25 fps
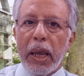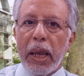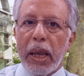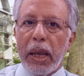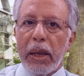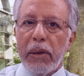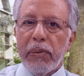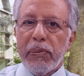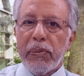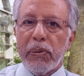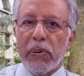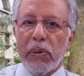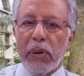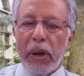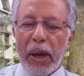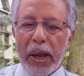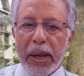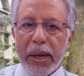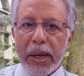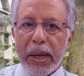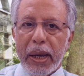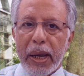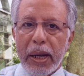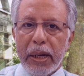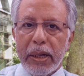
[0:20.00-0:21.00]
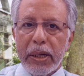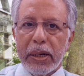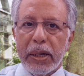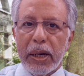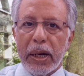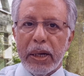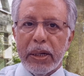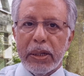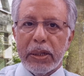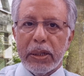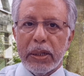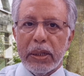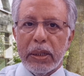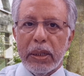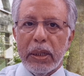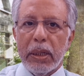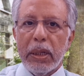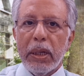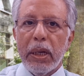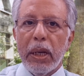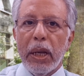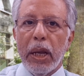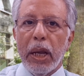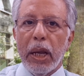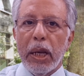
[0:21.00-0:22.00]
If you like any title,
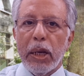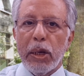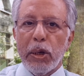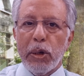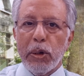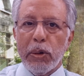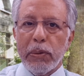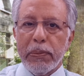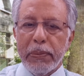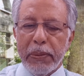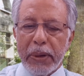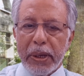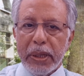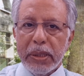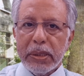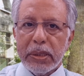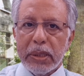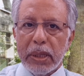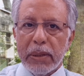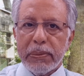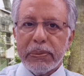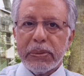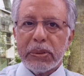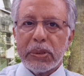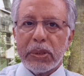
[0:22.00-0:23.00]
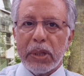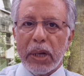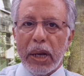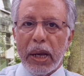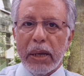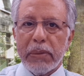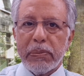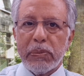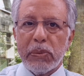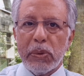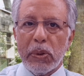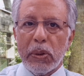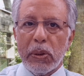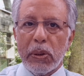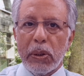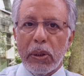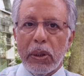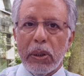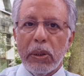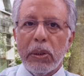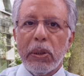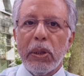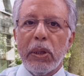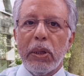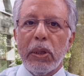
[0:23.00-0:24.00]
you may subscribe
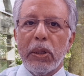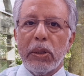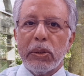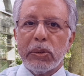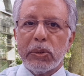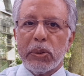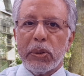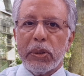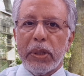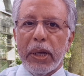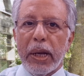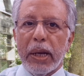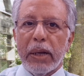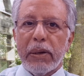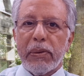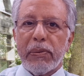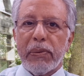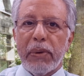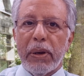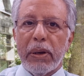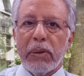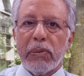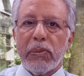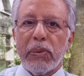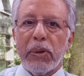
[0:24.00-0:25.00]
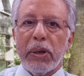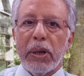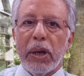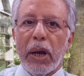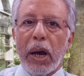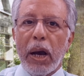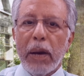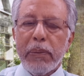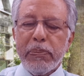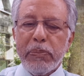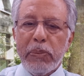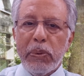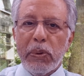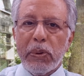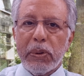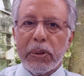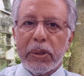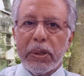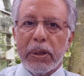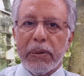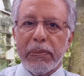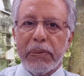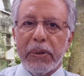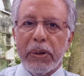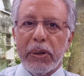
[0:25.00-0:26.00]
now so that when we upload
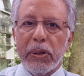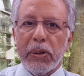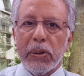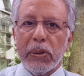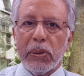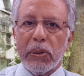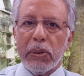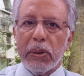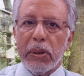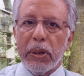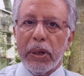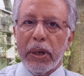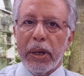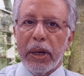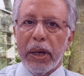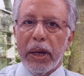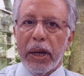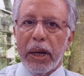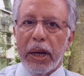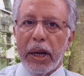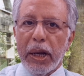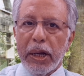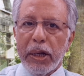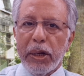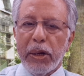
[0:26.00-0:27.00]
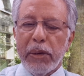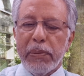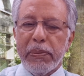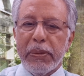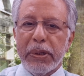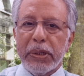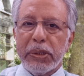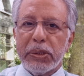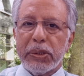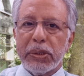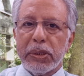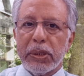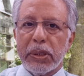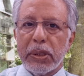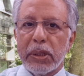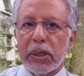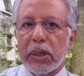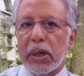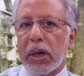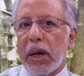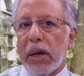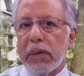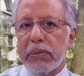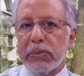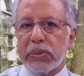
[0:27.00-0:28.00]
the video, intimation
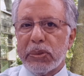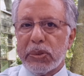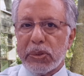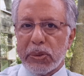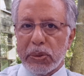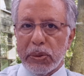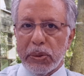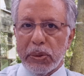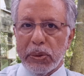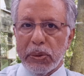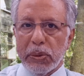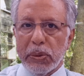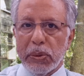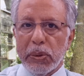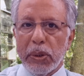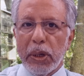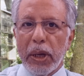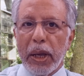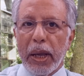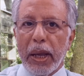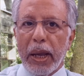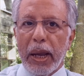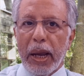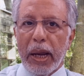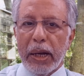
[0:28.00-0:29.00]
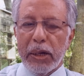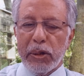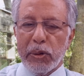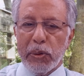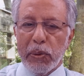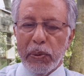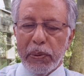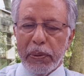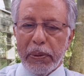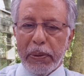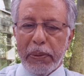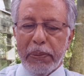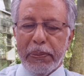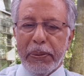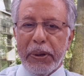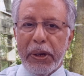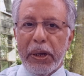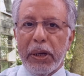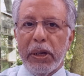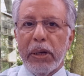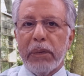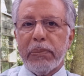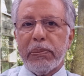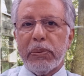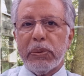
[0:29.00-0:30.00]
comes to you and you will be
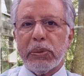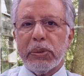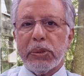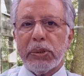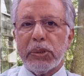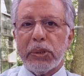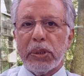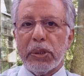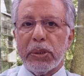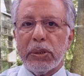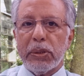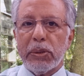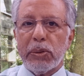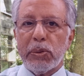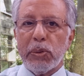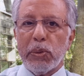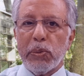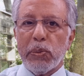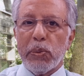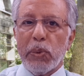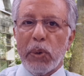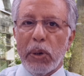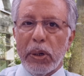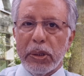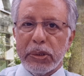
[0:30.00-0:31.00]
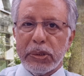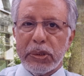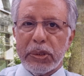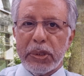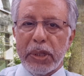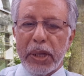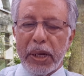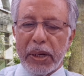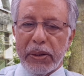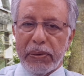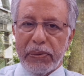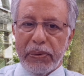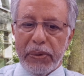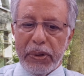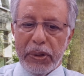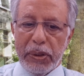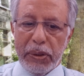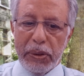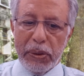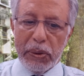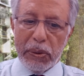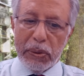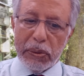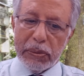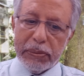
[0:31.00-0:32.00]
in a position to watch that
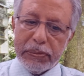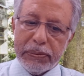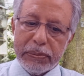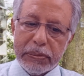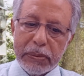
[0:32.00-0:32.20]
video.